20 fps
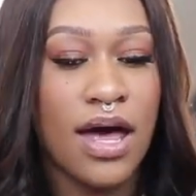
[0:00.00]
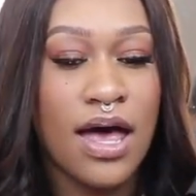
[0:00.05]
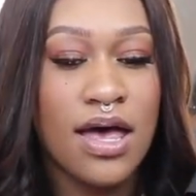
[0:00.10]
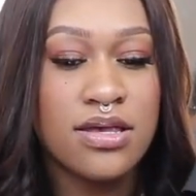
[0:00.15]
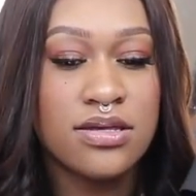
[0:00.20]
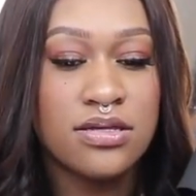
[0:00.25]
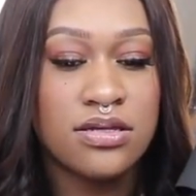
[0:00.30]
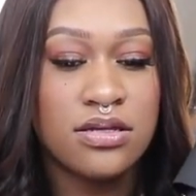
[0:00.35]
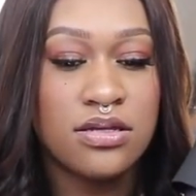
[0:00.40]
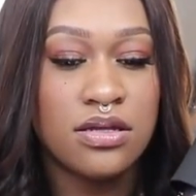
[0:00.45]
It
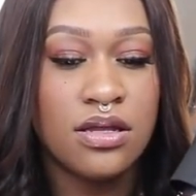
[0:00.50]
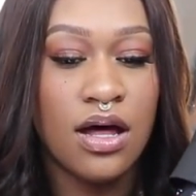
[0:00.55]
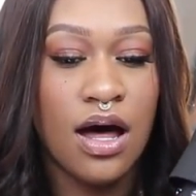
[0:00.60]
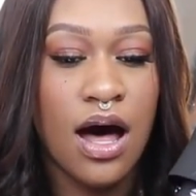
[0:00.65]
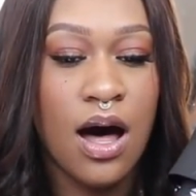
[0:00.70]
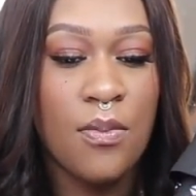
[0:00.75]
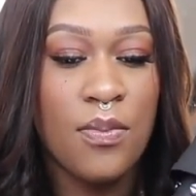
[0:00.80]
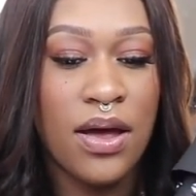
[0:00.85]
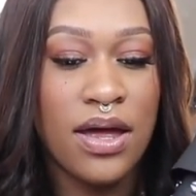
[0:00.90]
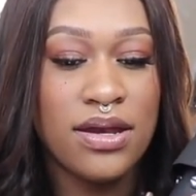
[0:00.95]
has the
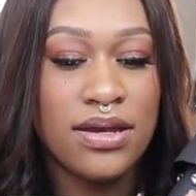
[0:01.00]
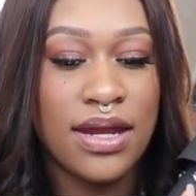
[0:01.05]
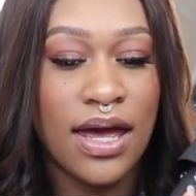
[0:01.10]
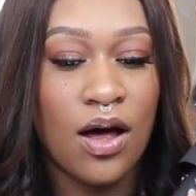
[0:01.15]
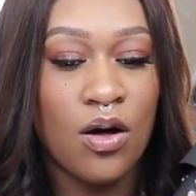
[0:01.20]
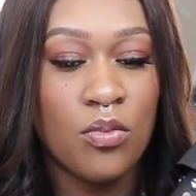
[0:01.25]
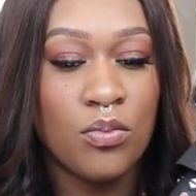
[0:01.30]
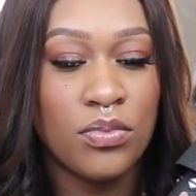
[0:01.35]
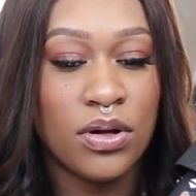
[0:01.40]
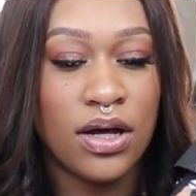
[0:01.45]
up and
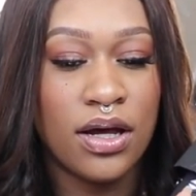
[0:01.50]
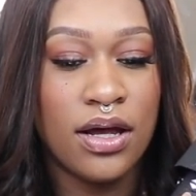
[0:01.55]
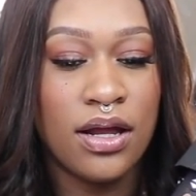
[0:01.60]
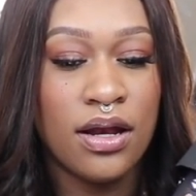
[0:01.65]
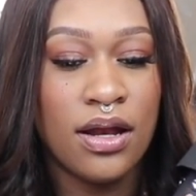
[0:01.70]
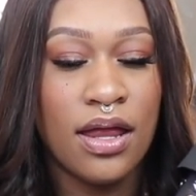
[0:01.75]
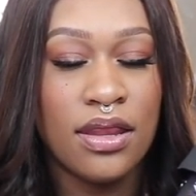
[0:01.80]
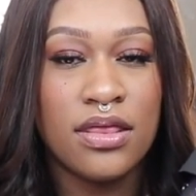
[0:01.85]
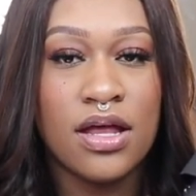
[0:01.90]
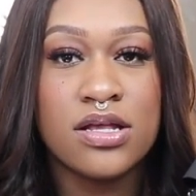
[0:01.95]
down
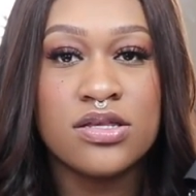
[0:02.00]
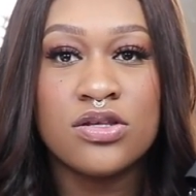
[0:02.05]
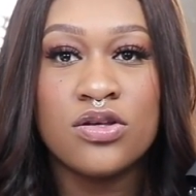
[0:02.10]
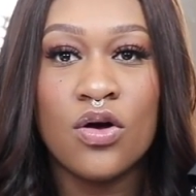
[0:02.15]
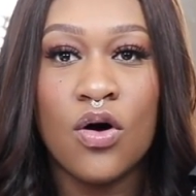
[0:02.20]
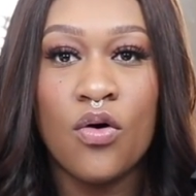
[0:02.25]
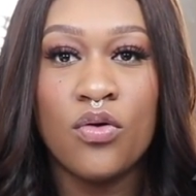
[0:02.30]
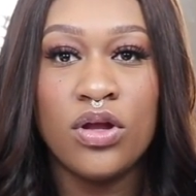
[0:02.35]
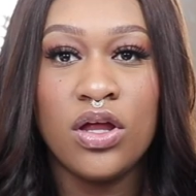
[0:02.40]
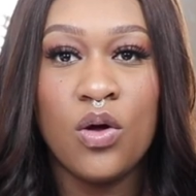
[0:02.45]
button. That's
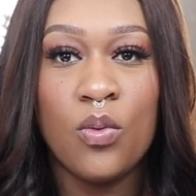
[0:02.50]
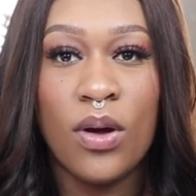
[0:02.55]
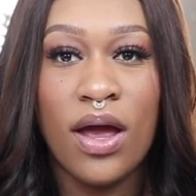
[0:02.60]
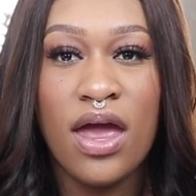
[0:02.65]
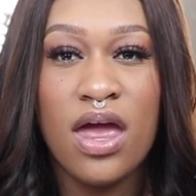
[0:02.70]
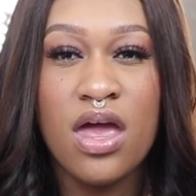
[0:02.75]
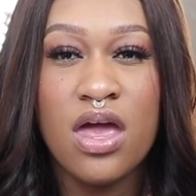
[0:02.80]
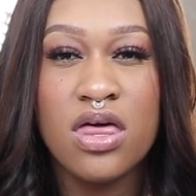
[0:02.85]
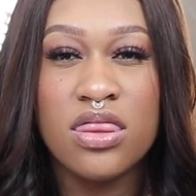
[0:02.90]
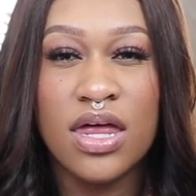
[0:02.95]
the only
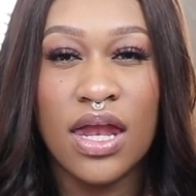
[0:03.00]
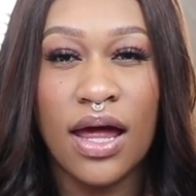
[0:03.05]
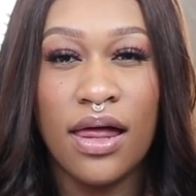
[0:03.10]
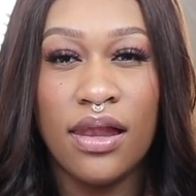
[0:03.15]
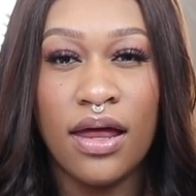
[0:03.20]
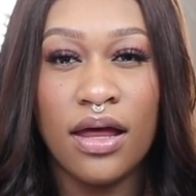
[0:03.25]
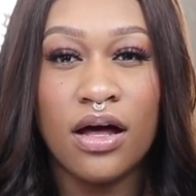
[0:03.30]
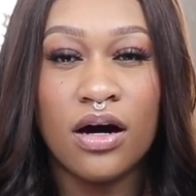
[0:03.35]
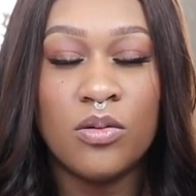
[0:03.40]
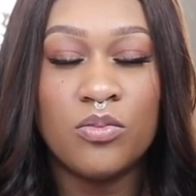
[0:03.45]
way that I
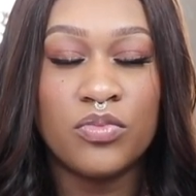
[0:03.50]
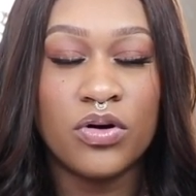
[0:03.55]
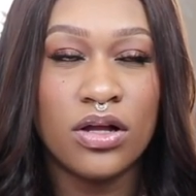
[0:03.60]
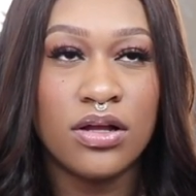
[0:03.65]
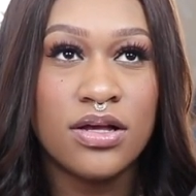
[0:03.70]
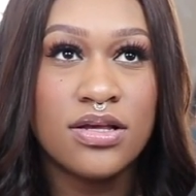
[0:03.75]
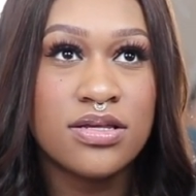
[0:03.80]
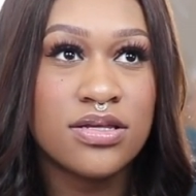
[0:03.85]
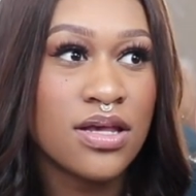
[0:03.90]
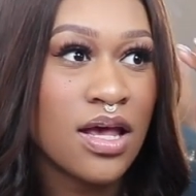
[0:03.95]
like
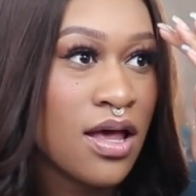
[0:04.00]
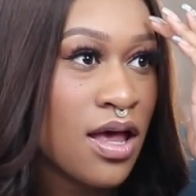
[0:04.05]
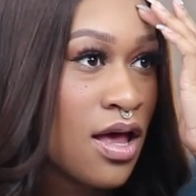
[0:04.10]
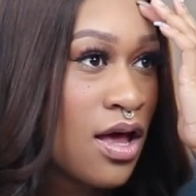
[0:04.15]
umbrellas.